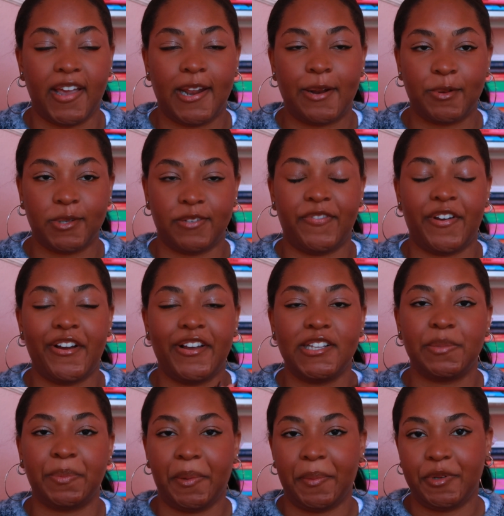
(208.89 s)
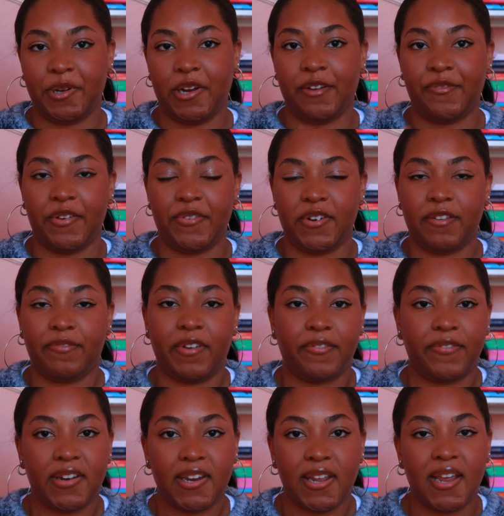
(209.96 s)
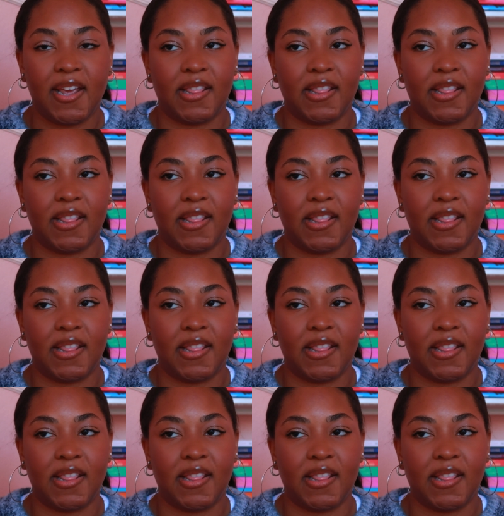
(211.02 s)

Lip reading: and it was very split between 50-50,